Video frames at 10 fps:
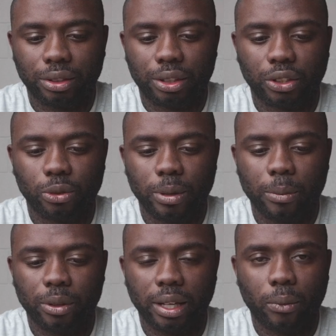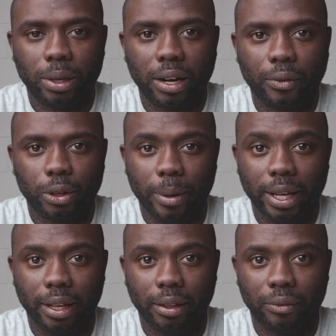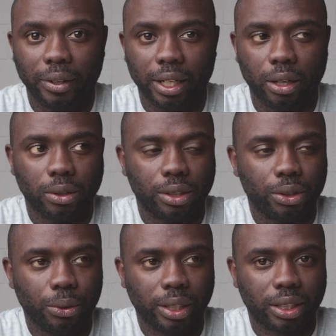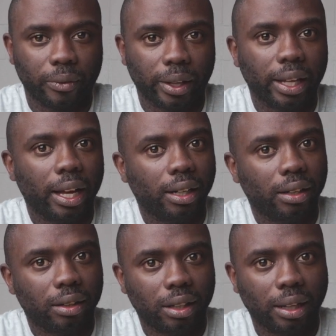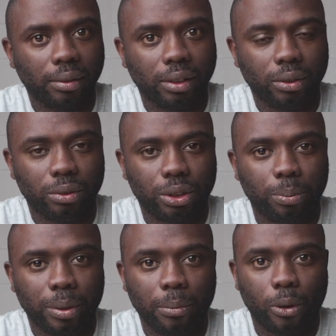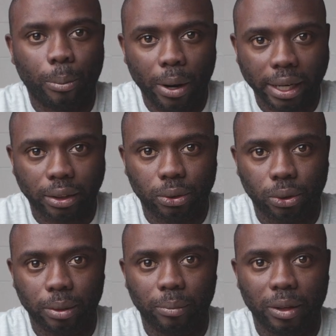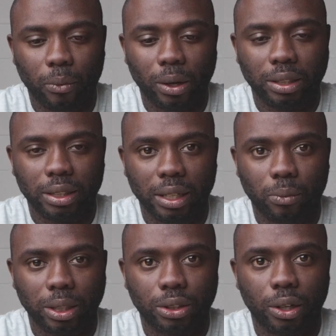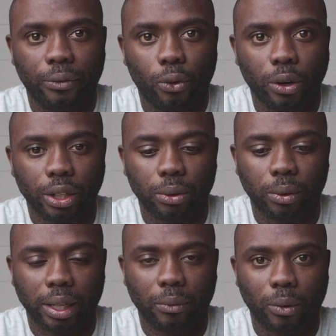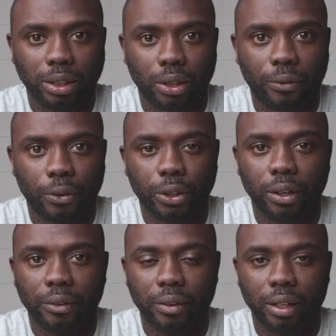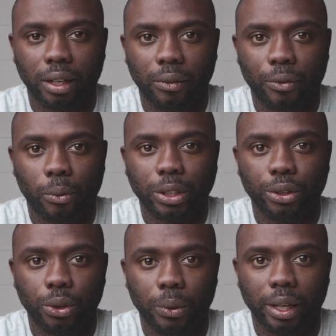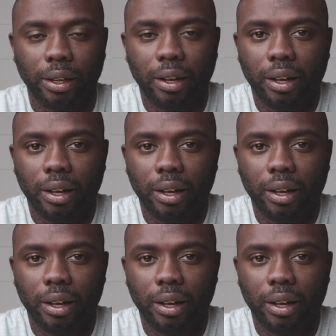just remember that whenever you're making videos and shooting and stuff like that, that you should be more practical in what's good for you and what's good for for what you're doing